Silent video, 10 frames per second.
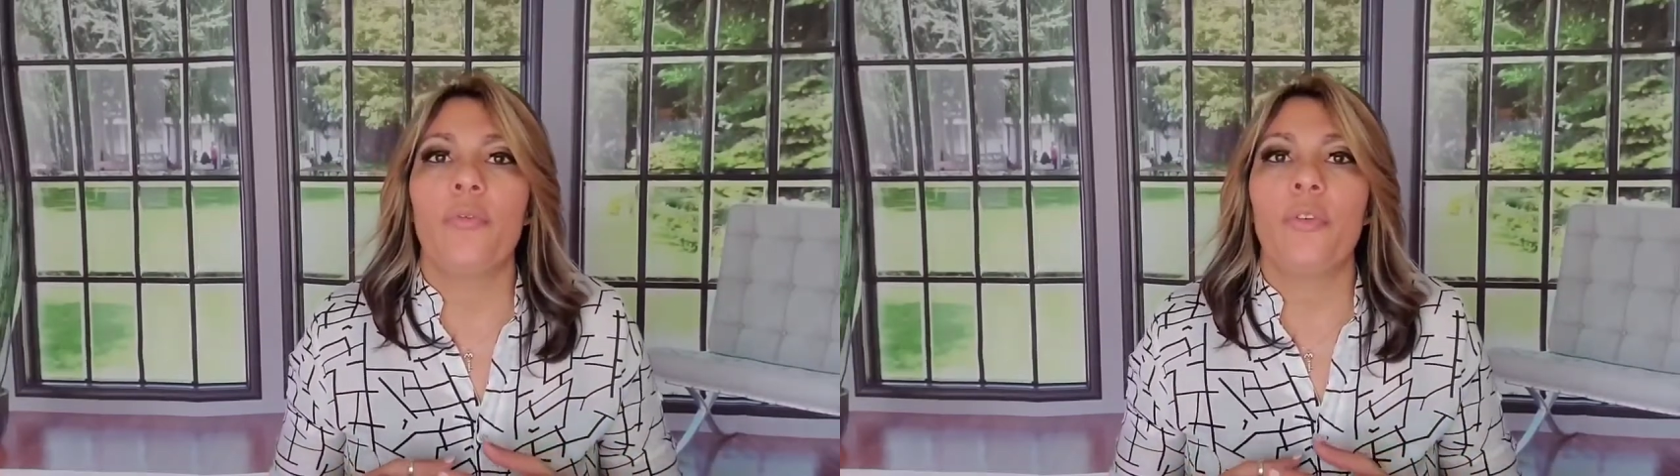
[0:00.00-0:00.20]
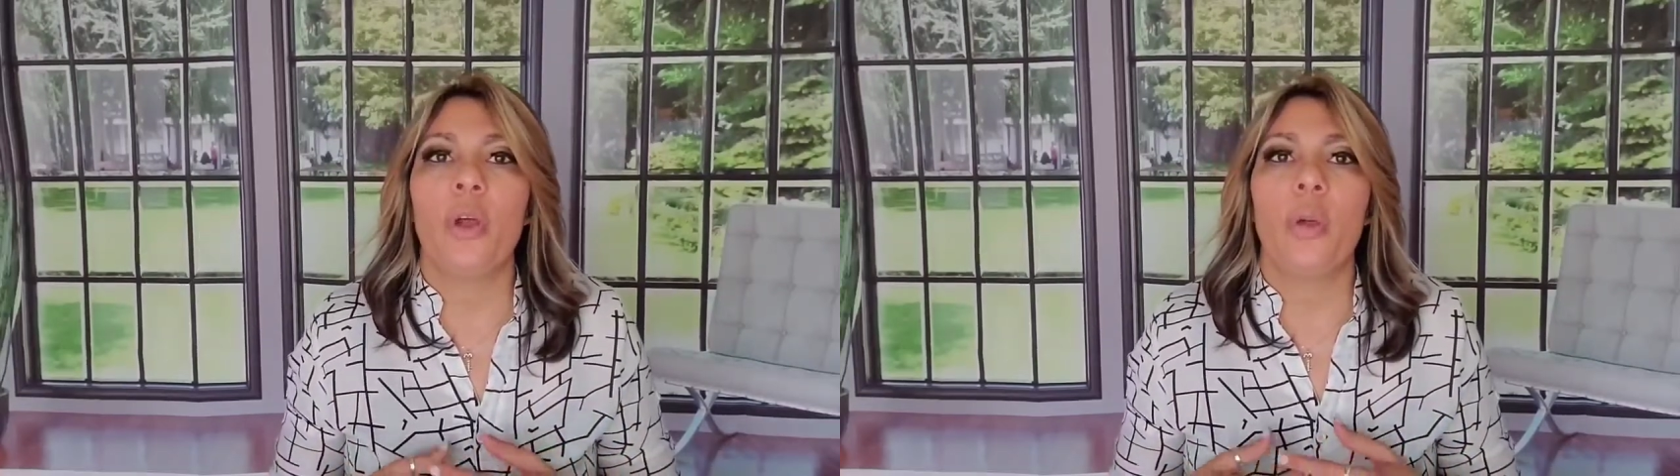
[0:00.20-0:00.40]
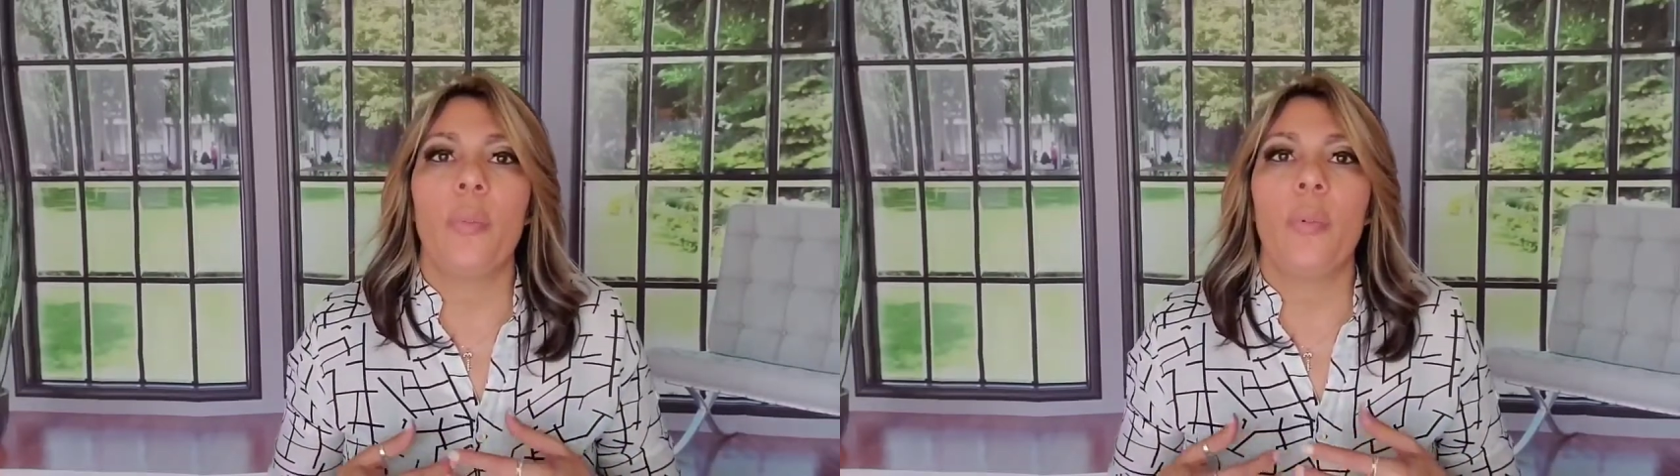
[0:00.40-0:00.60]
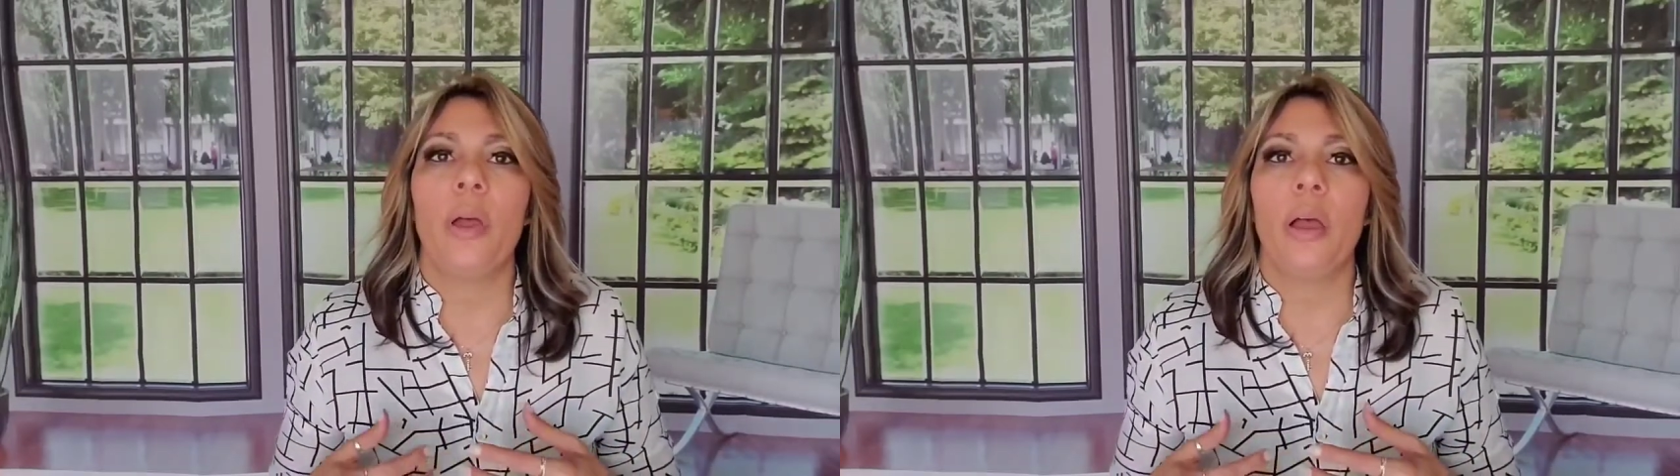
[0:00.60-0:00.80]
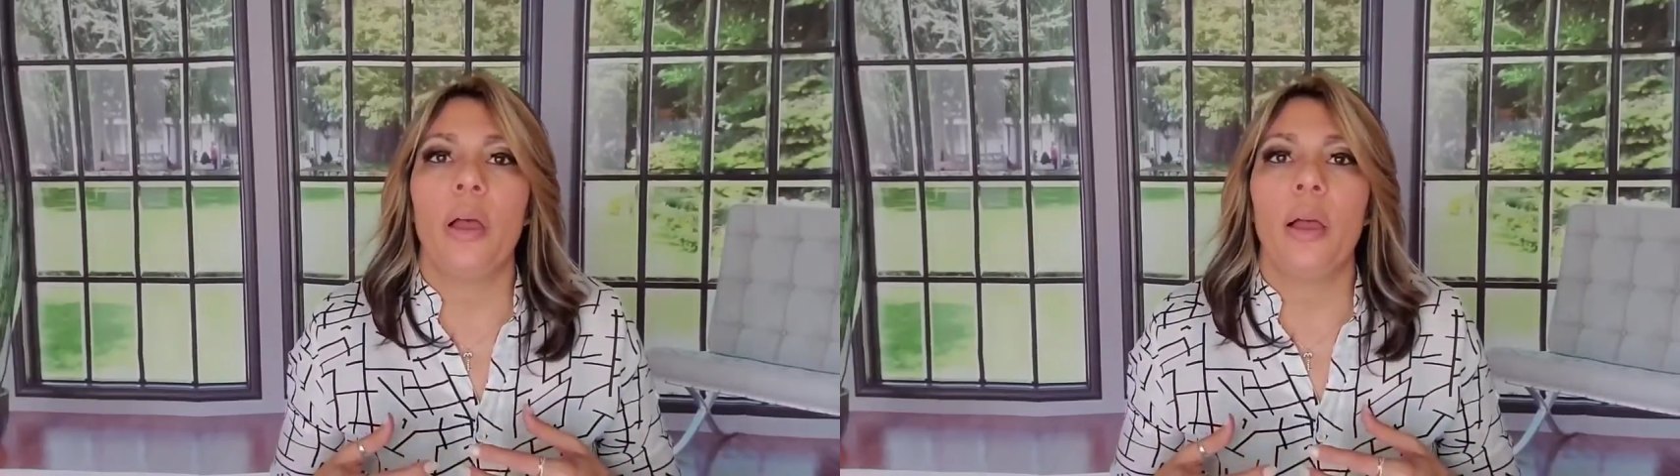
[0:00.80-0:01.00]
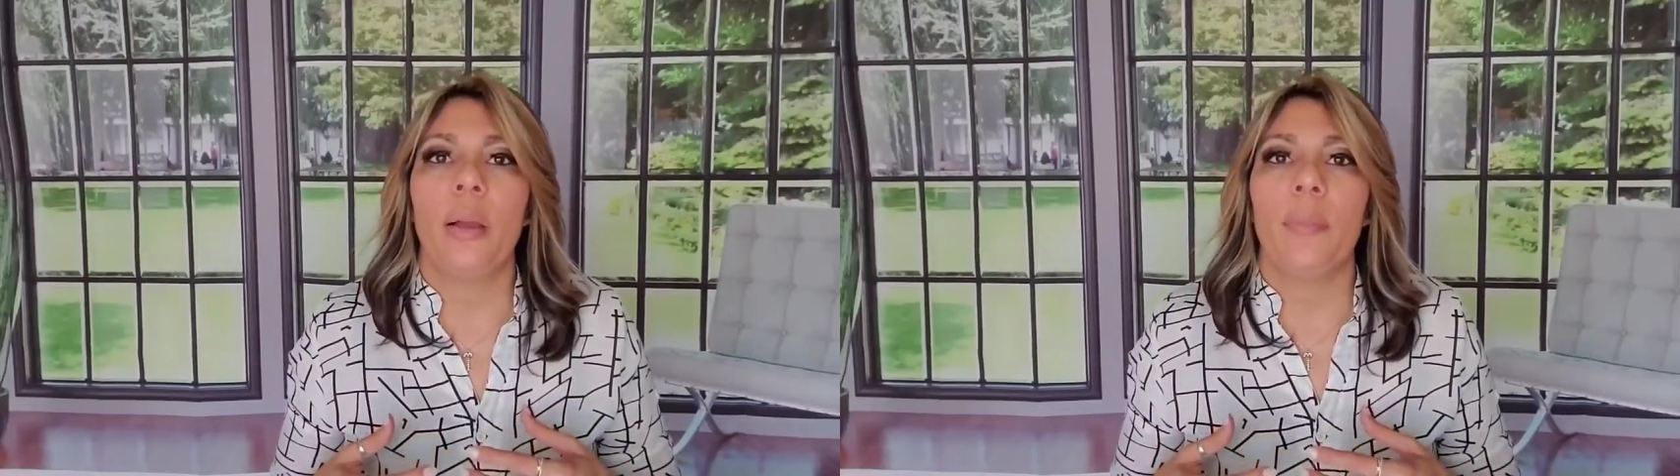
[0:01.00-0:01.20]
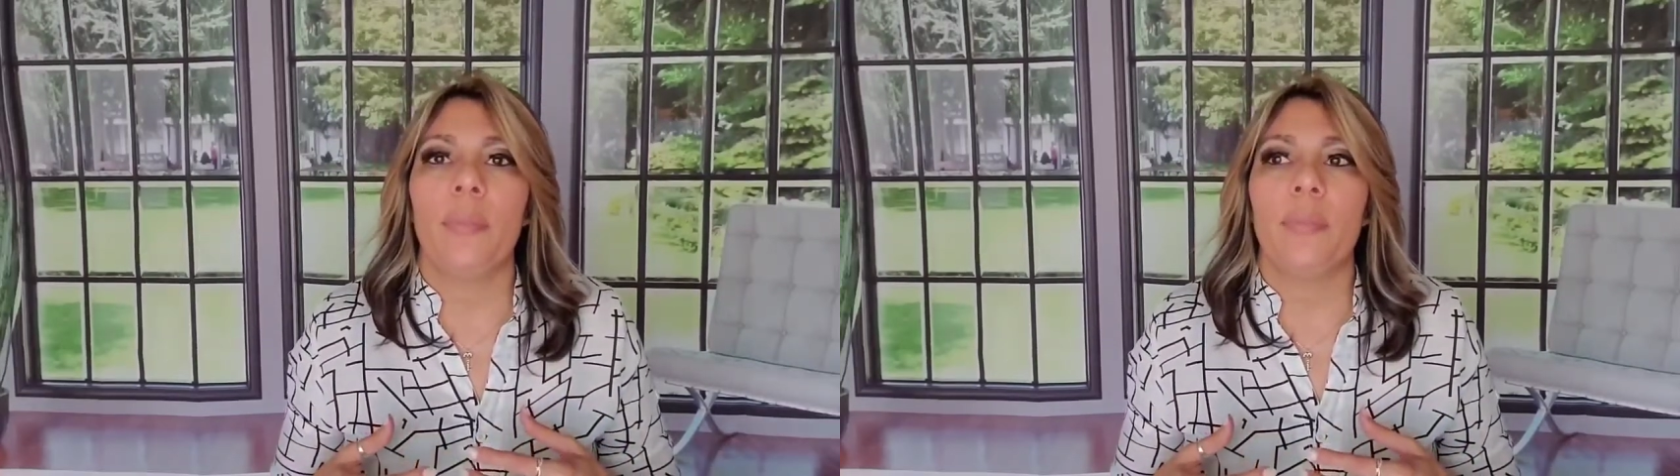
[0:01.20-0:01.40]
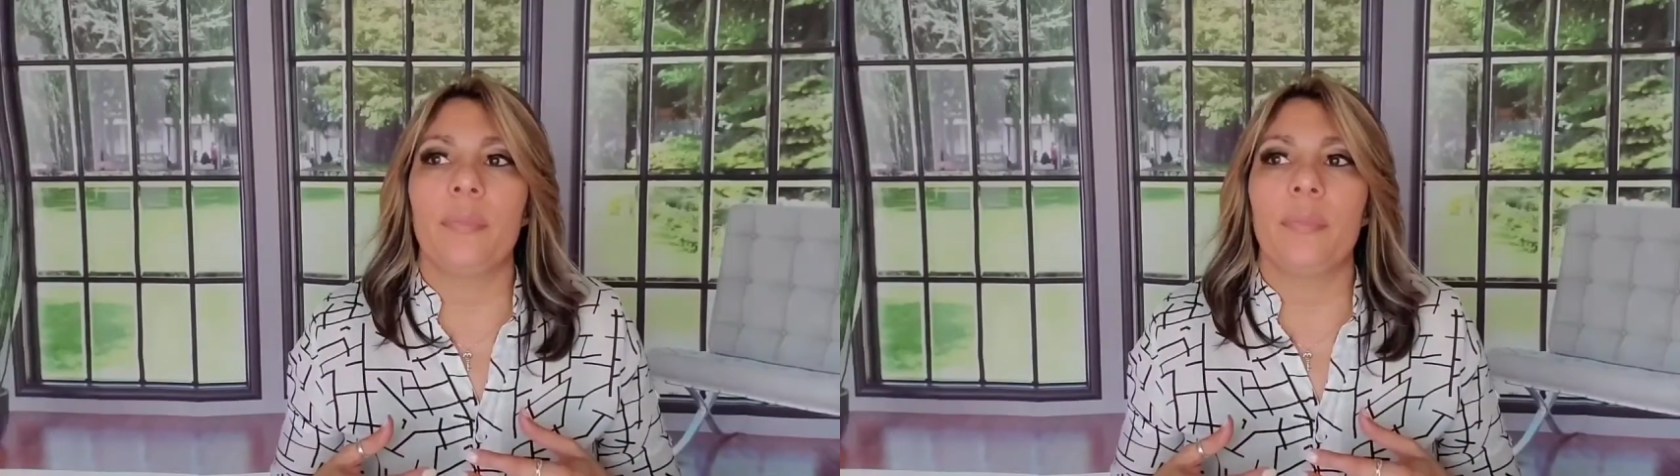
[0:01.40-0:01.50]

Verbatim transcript: from um,